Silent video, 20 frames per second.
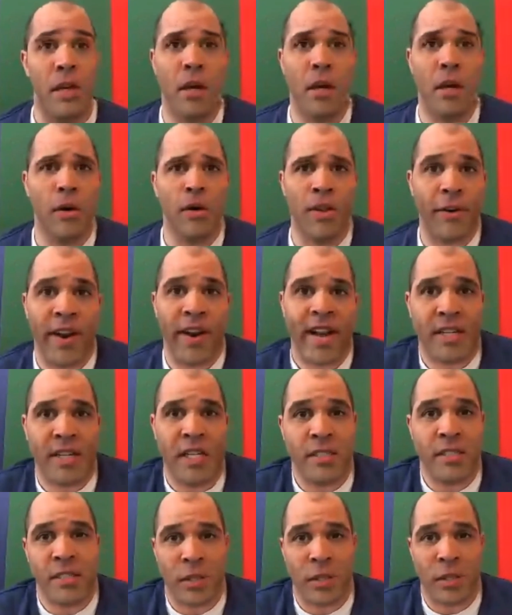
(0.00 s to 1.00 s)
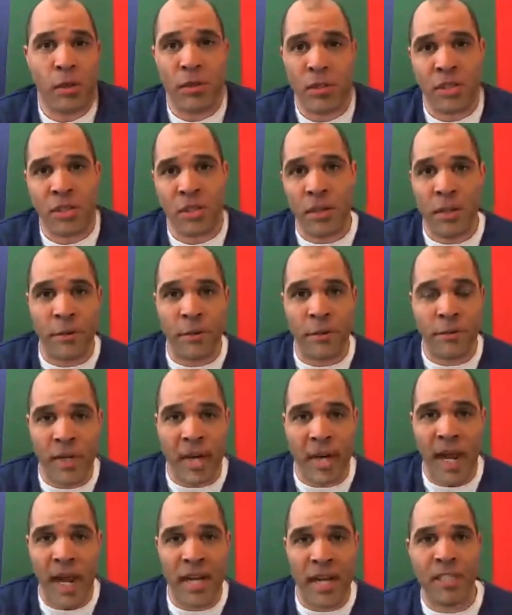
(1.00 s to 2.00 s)
oh, they're antisocial, they're
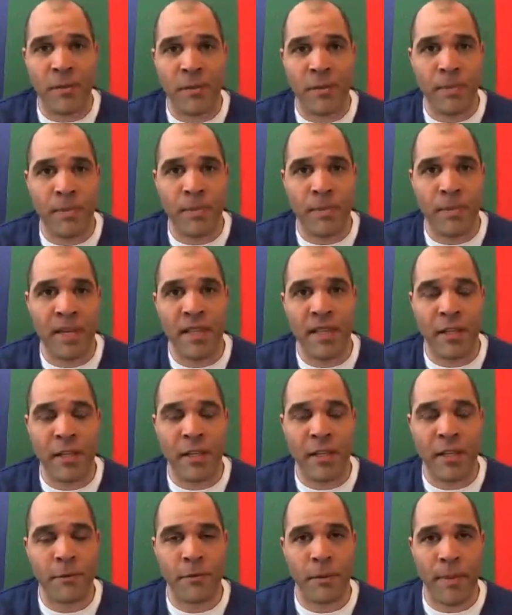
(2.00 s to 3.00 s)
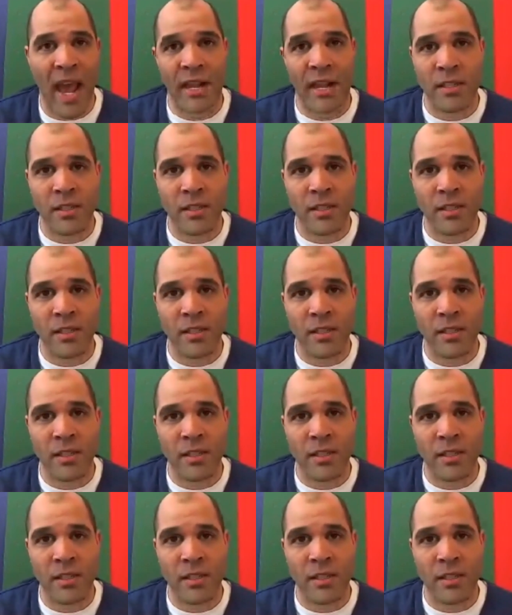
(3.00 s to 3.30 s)
for guys in the basement, they're for